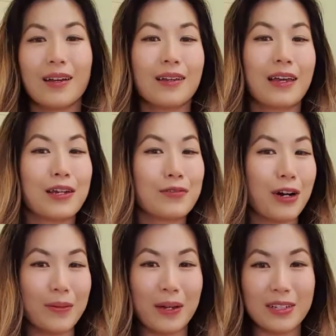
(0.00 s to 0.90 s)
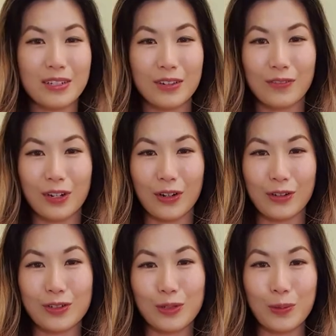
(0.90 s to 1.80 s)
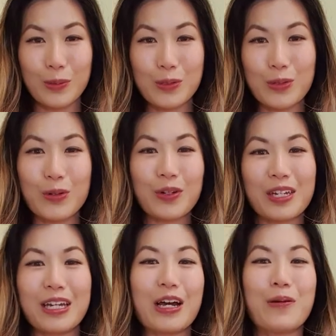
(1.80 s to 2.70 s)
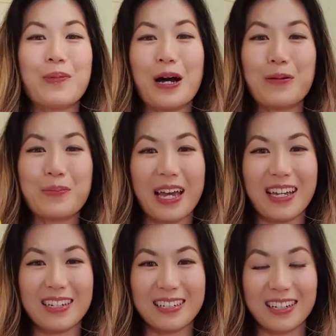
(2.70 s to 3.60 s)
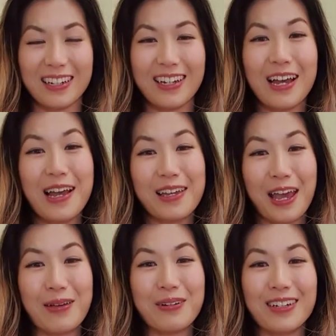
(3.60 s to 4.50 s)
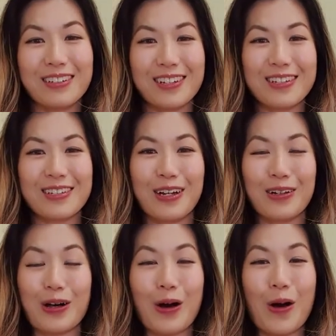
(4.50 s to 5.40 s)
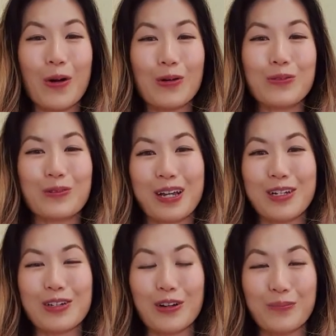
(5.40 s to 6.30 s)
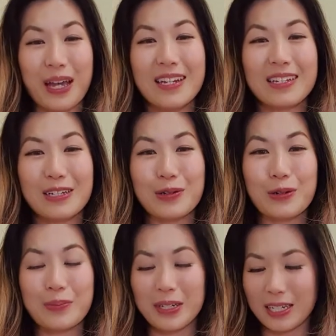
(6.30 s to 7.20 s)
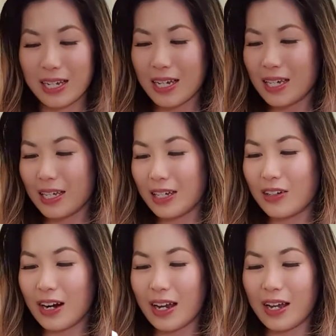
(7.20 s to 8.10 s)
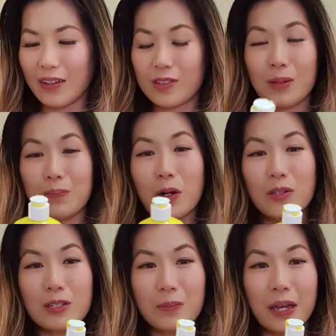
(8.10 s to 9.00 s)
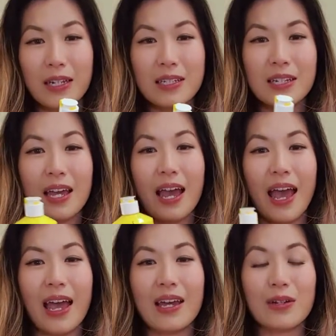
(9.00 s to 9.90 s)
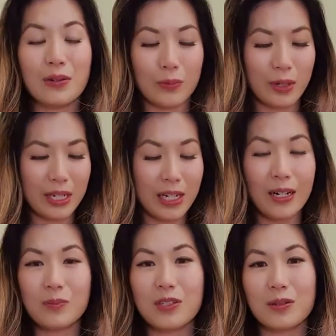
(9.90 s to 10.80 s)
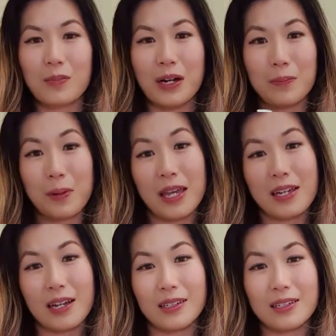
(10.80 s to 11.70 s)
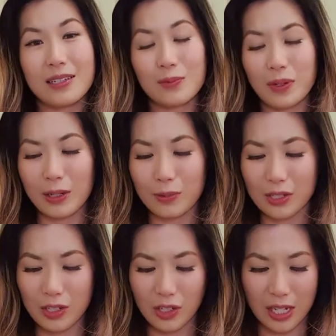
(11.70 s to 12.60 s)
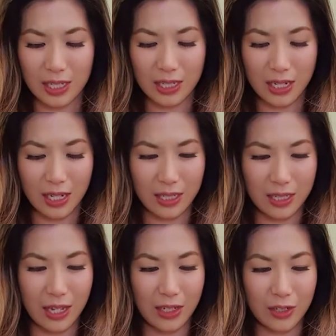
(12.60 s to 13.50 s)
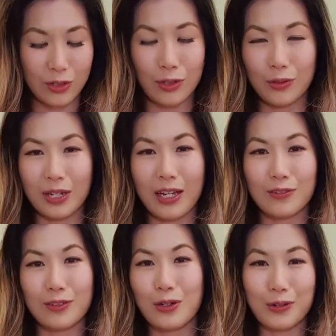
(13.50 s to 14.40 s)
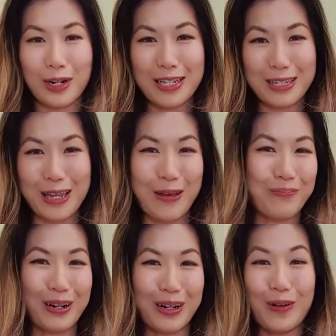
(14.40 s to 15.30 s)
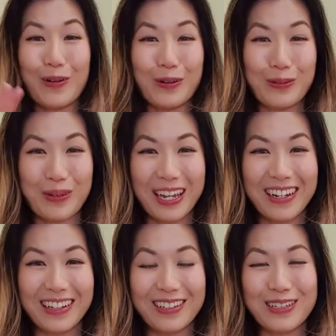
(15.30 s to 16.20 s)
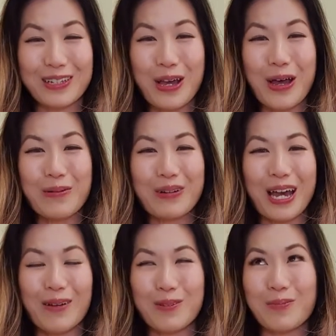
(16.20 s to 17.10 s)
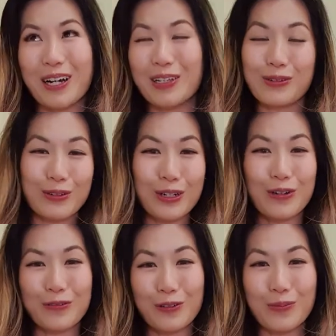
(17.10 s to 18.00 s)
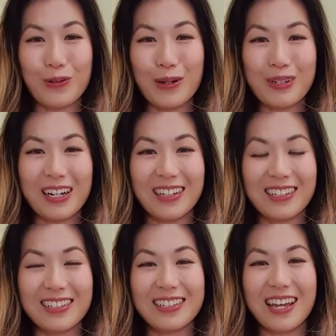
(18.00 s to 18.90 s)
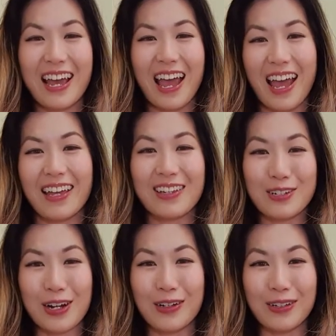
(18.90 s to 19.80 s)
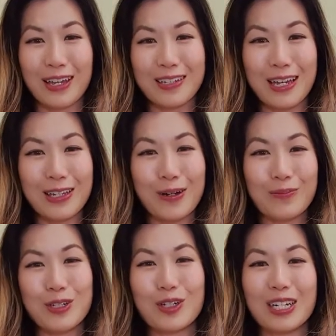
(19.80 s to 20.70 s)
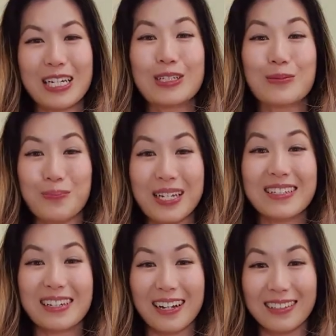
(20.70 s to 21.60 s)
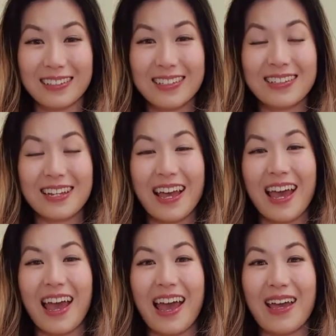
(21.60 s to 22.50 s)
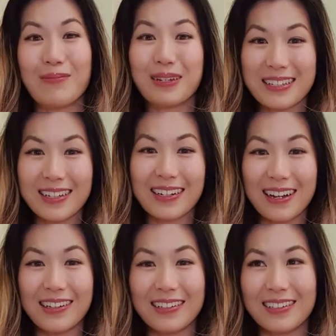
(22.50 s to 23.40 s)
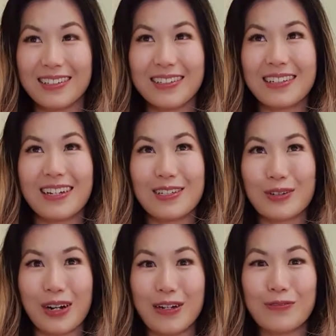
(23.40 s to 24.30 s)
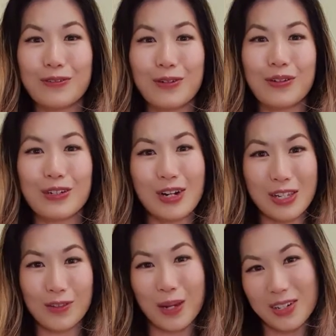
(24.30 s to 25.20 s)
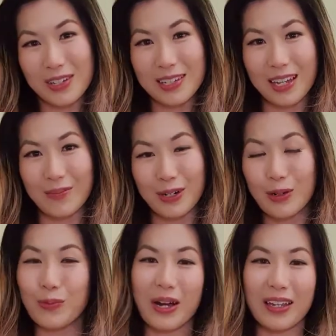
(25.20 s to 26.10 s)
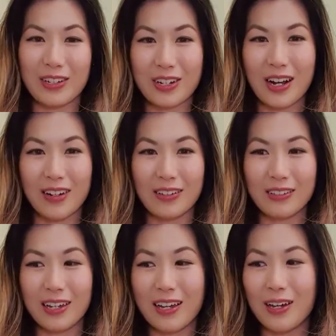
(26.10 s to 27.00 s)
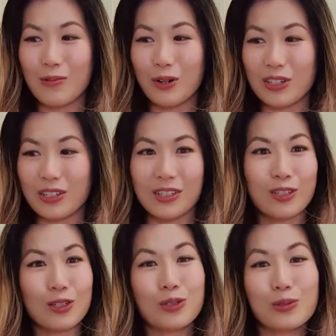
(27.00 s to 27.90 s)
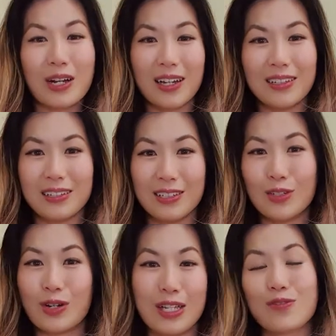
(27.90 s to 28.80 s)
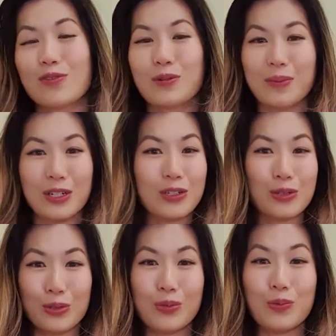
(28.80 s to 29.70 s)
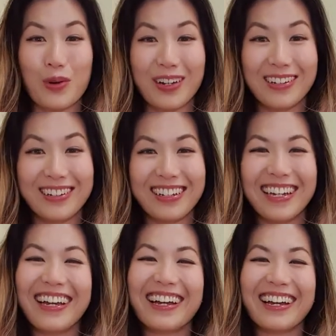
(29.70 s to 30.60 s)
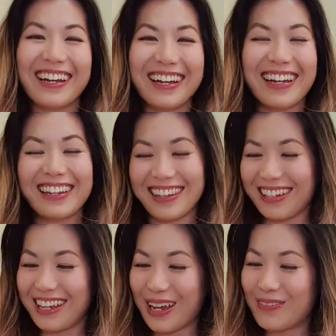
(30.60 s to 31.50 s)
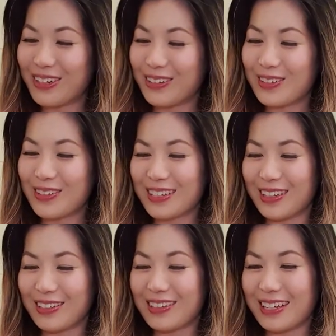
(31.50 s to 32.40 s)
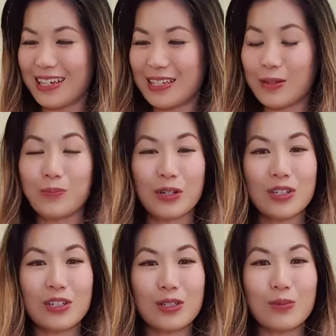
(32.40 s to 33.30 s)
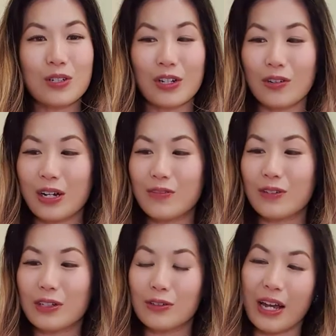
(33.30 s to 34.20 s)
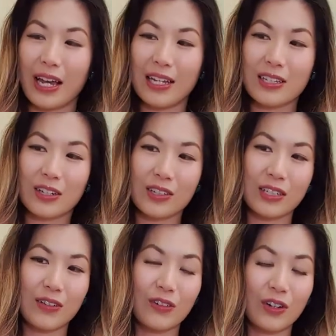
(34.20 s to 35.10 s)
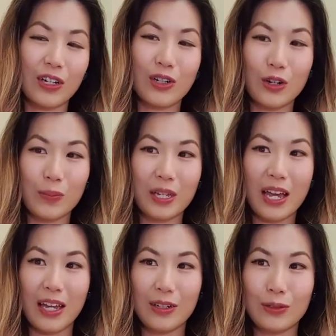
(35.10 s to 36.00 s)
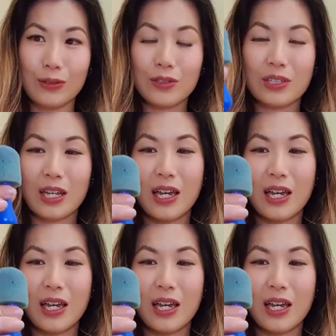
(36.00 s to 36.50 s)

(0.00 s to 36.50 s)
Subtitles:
Getting right back to the video, so we were talking about painting. Kmart does sell a whole range of painting equipment. Here I have some poster paint, and when it comes to buying paint colors, would suggest is that you don't have to go crazy and buy all the paint colors. Perhaps buy 3 or 4 primary colors and the child can take the opportunity to mix the colors. And mixing the colors is great for the transformation schema where the child watches 2 colors transform into 1. Kmart also sells these brushes, which are great for little hands because they've got knobby handles.